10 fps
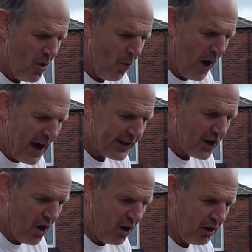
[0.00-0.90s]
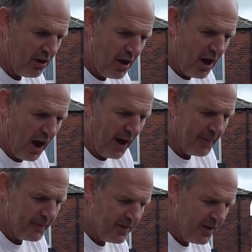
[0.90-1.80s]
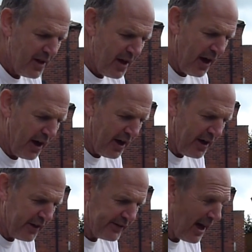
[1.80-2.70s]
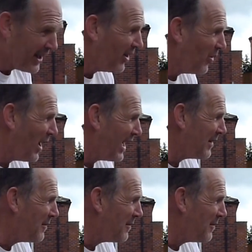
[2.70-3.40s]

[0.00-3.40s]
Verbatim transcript: what I call uh, a, a cycleway.